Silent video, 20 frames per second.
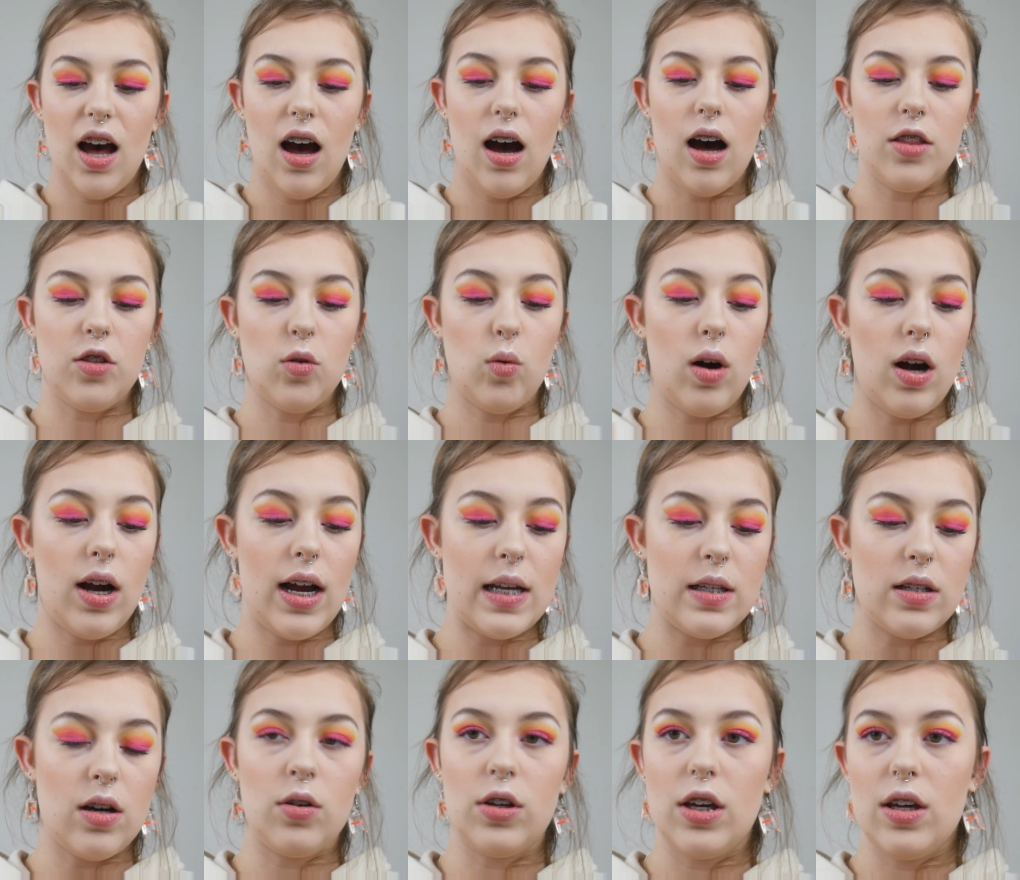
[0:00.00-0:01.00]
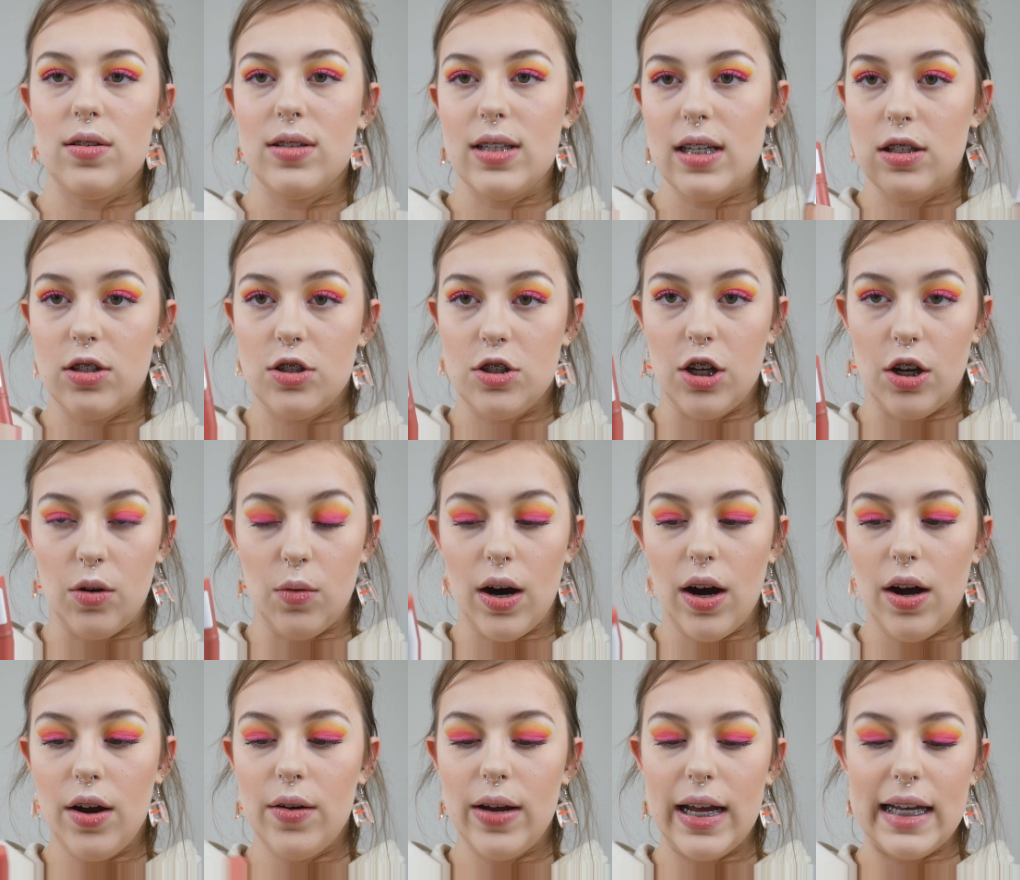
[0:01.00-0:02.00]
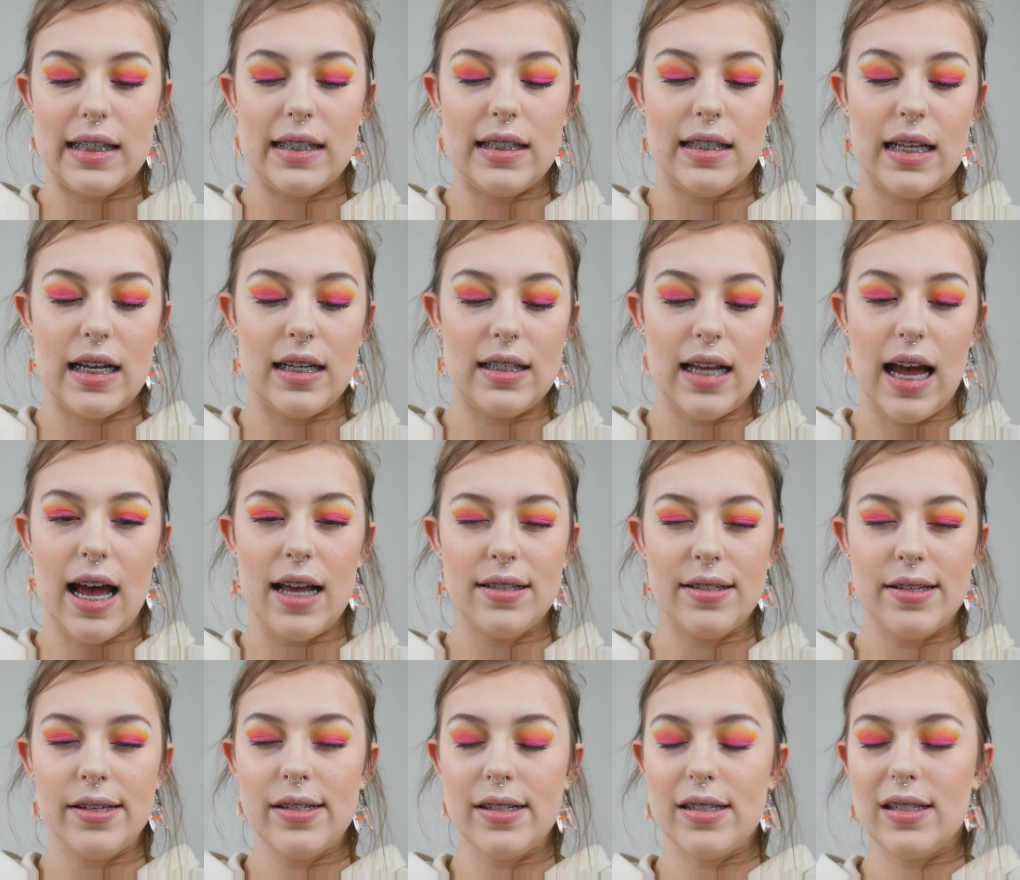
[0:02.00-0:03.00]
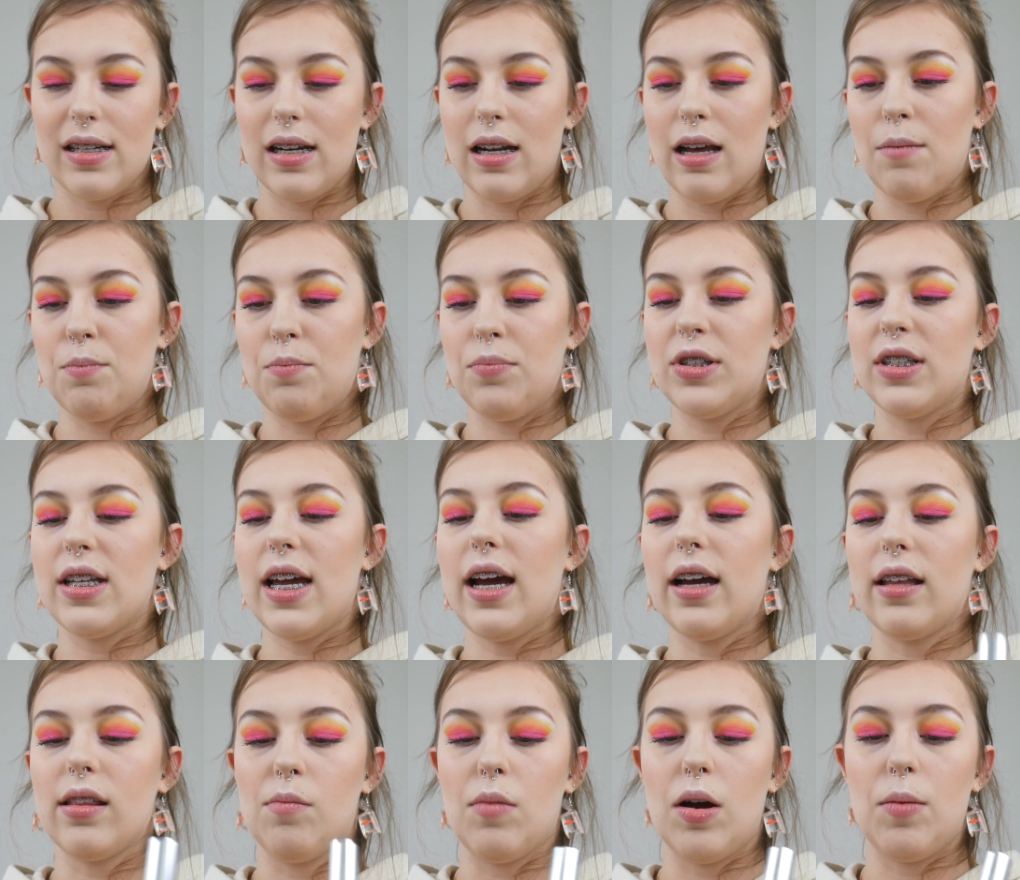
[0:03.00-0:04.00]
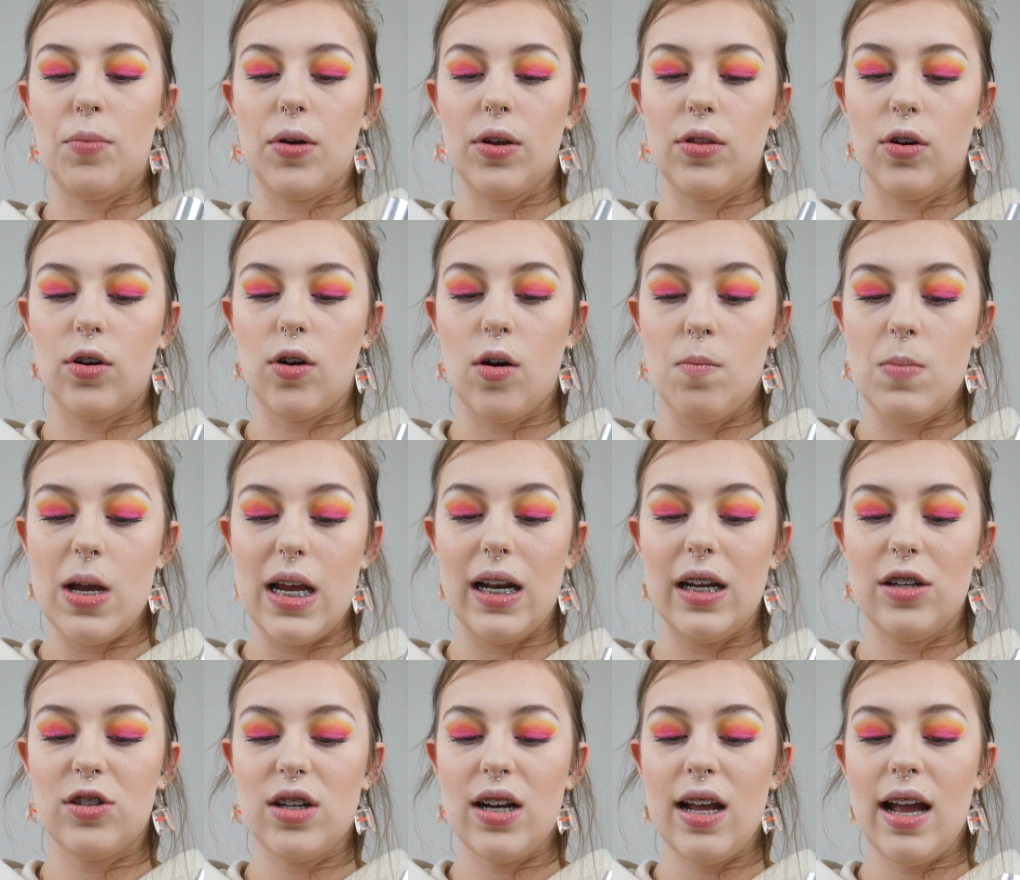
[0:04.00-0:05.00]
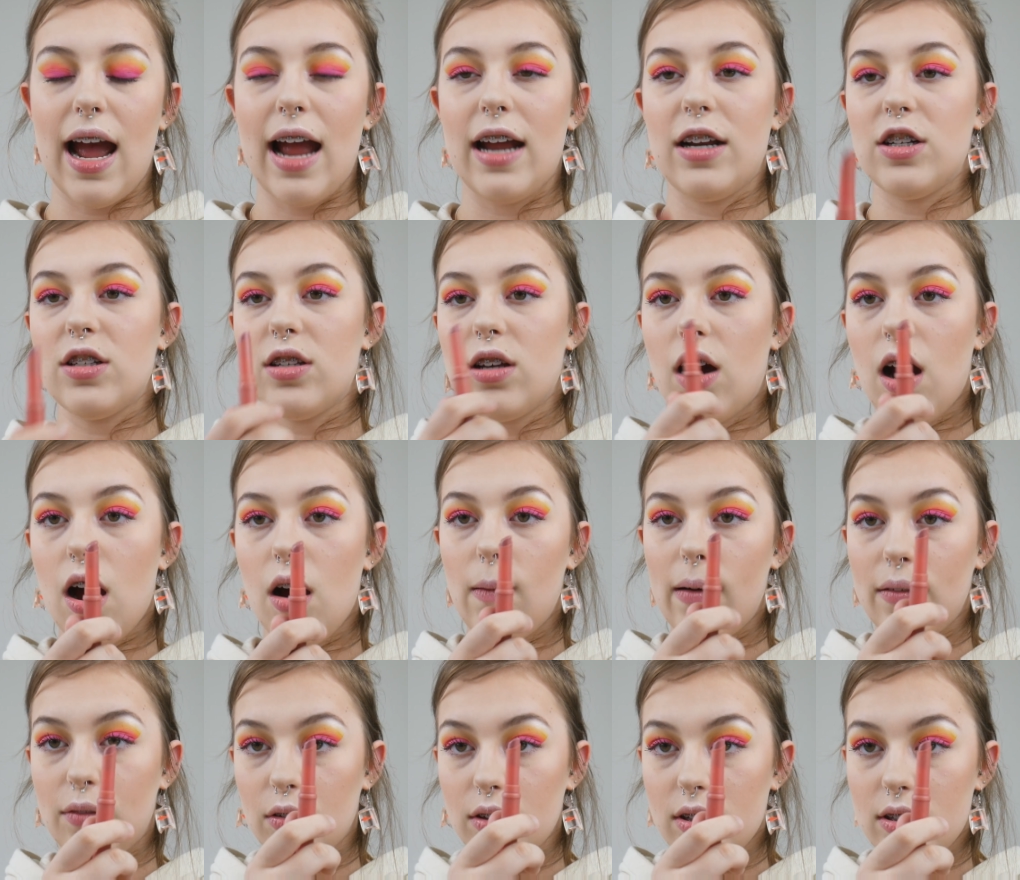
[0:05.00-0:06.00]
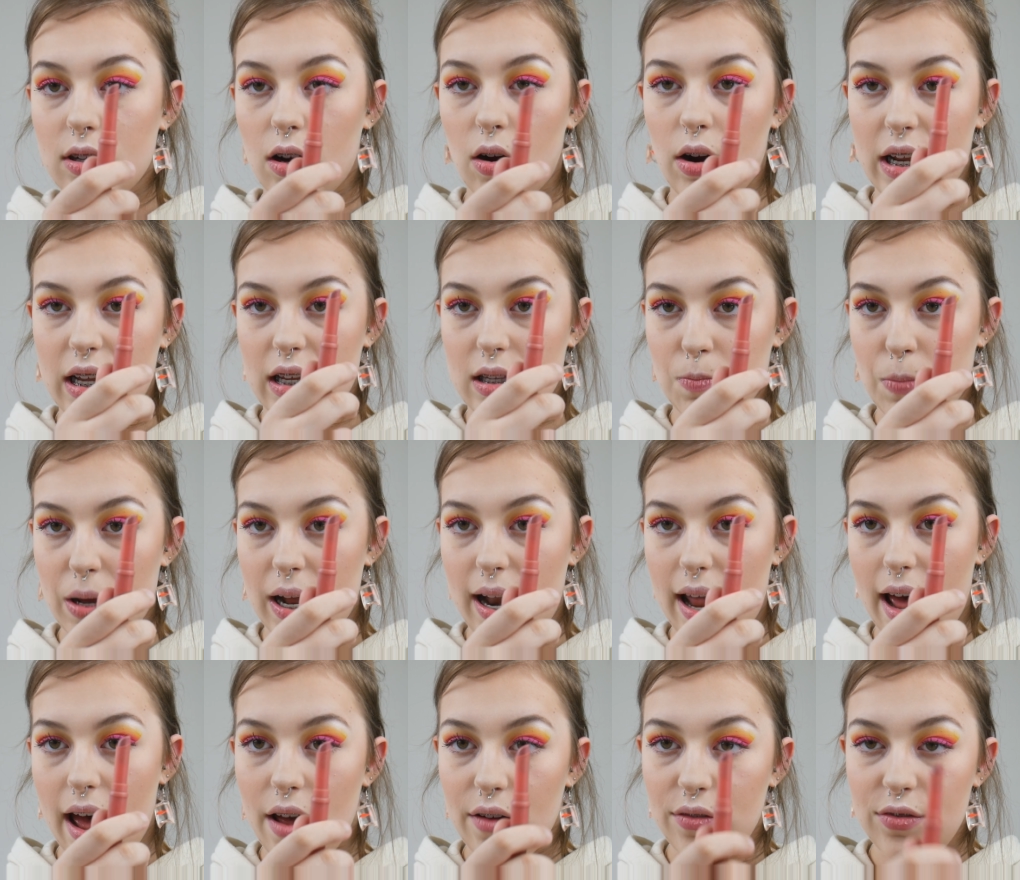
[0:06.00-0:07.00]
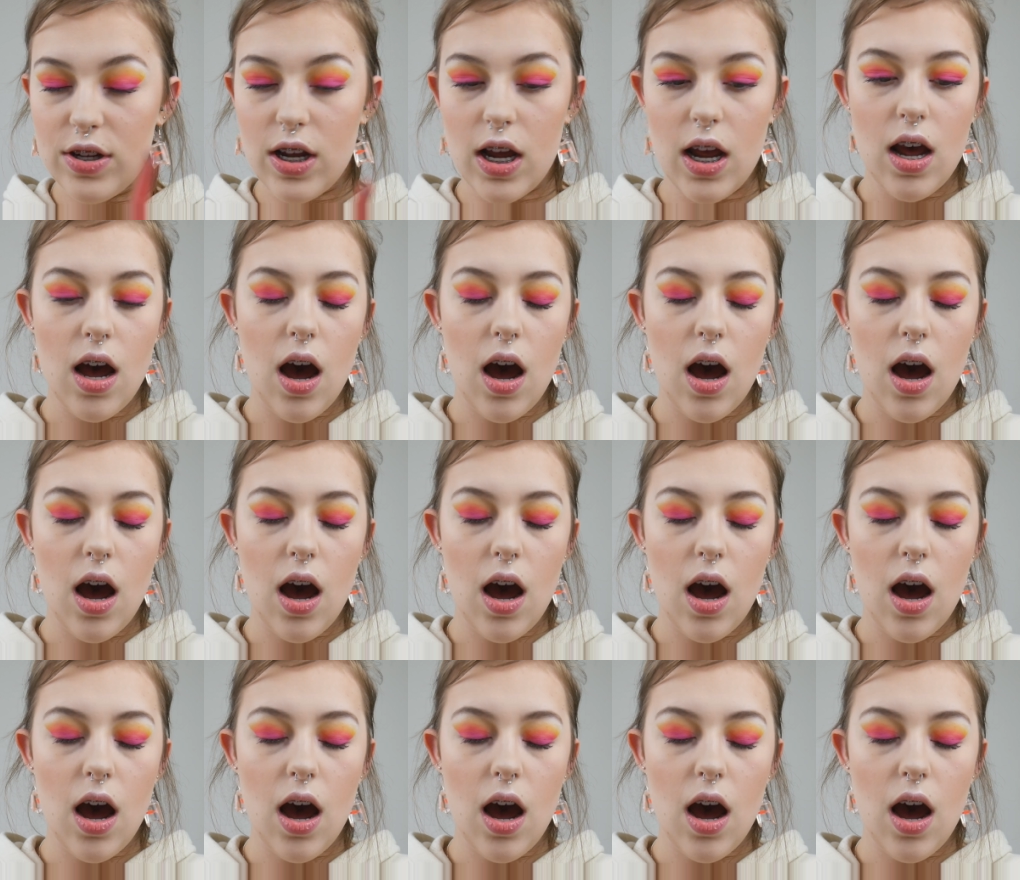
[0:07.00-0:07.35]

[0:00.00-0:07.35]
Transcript: Otherwise, I'll use this duo. It's this Essence lipstick that my brother got me literally ages ago. I've got the tiniest bit left.